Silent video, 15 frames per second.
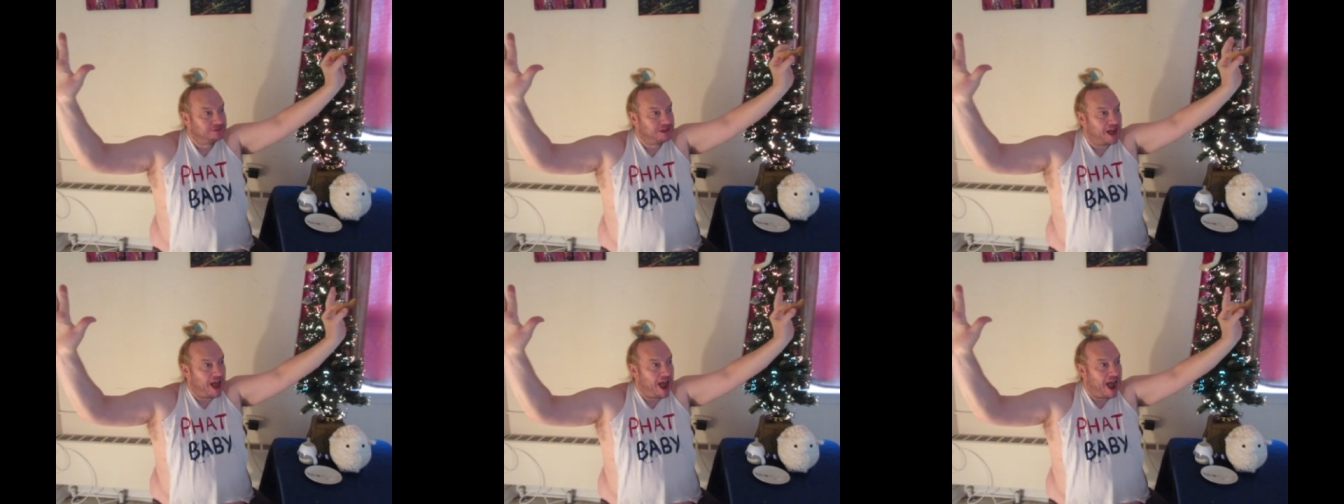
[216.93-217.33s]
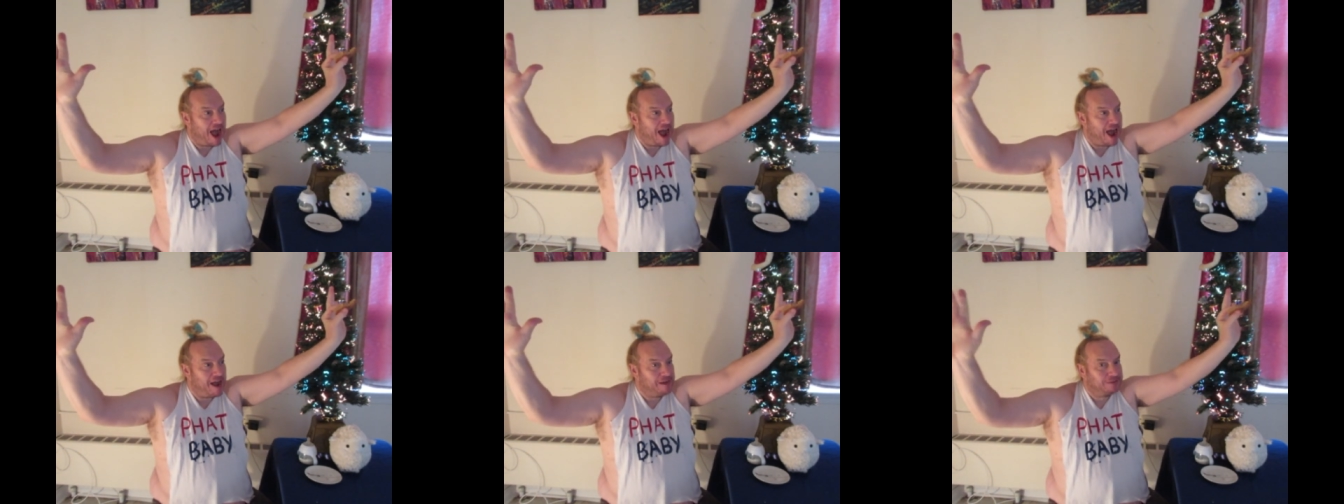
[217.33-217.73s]

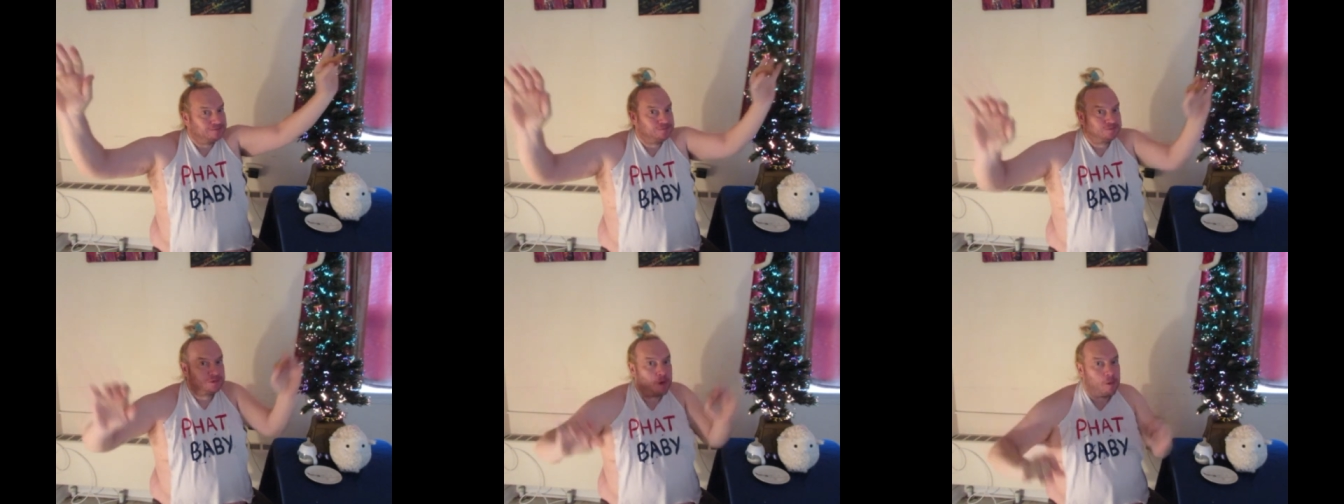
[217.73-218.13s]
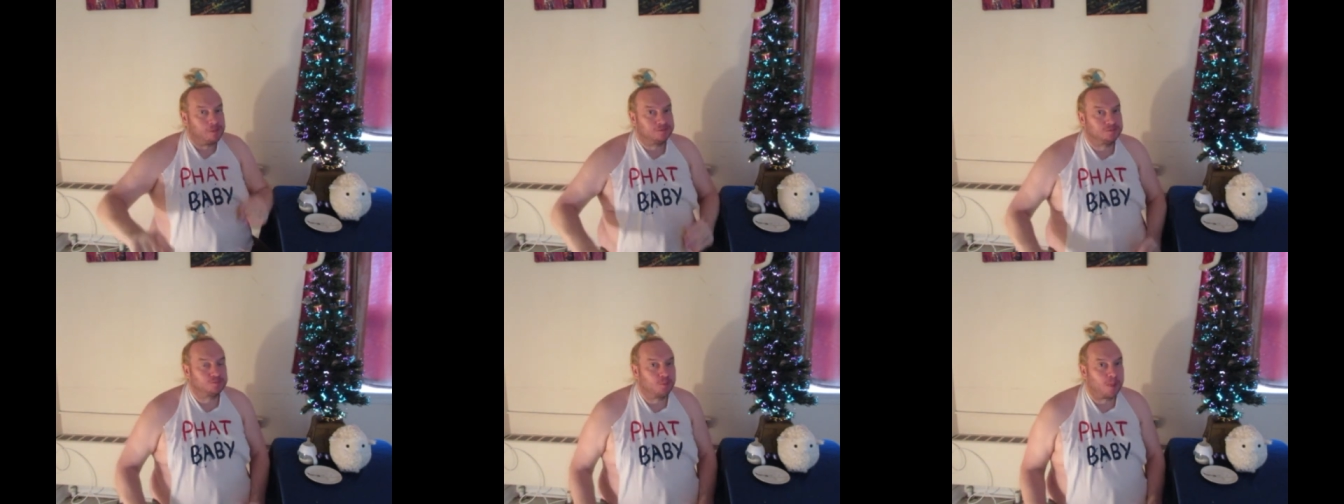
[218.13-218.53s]
Yay!
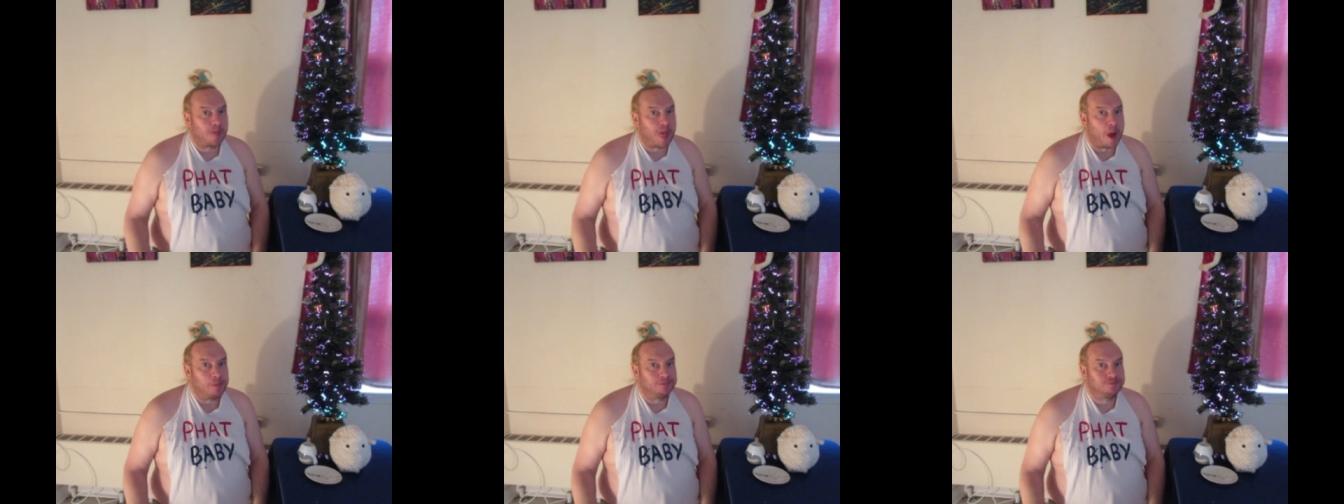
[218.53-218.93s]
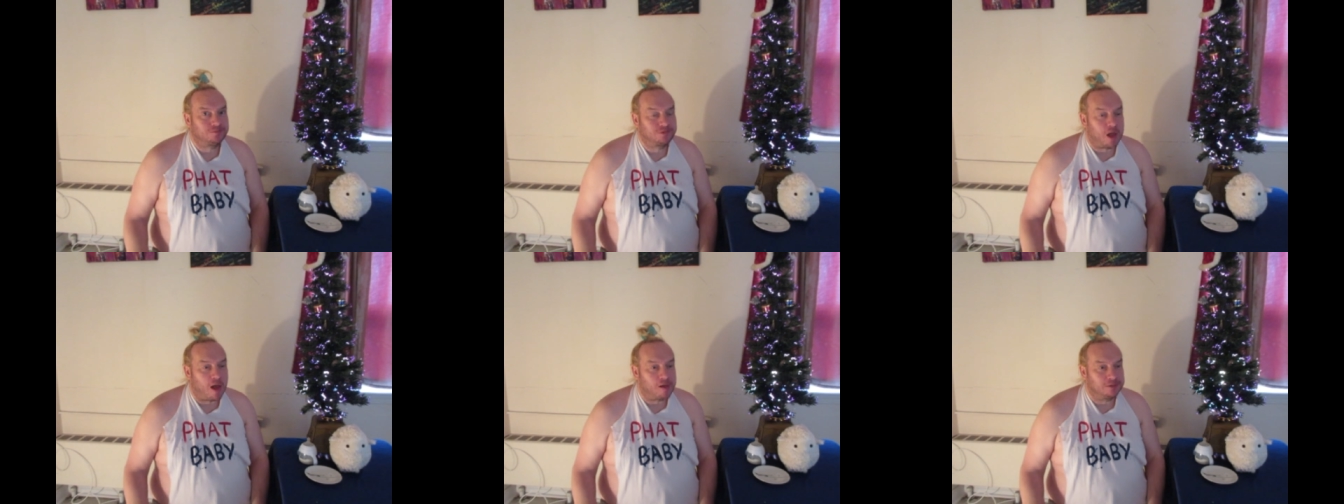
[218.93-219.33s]
Approved by the committee to
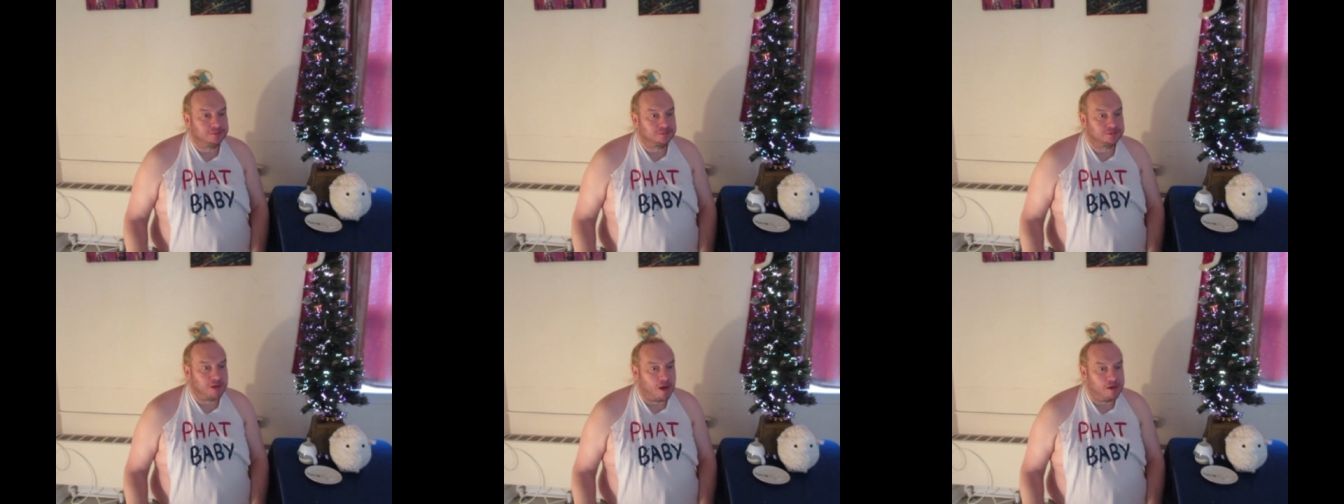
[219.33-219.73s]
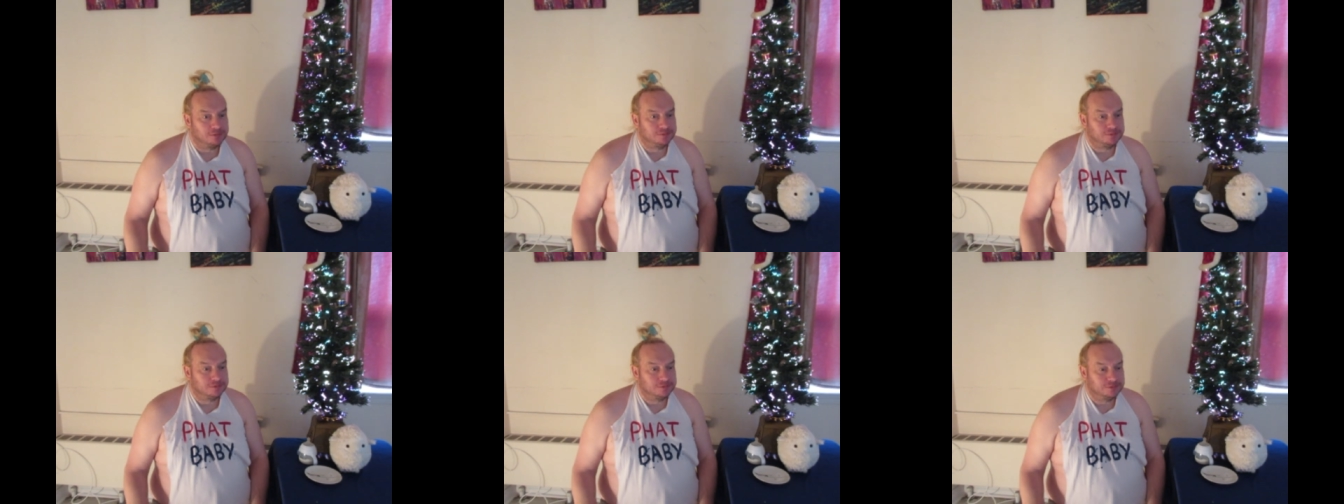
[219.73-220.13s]
endorse fat baby for
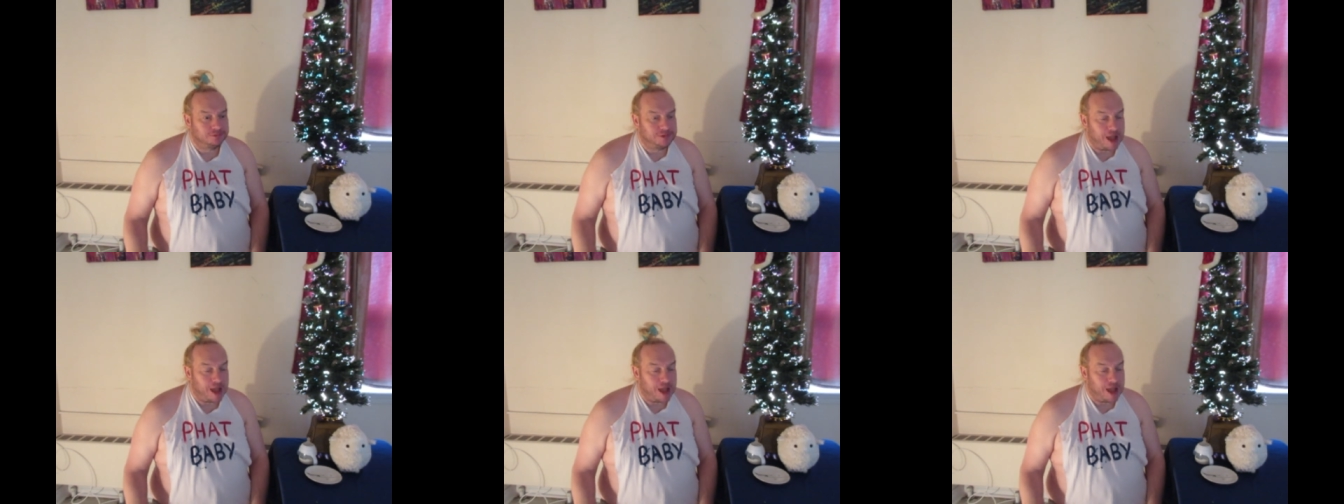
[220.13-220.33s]
president.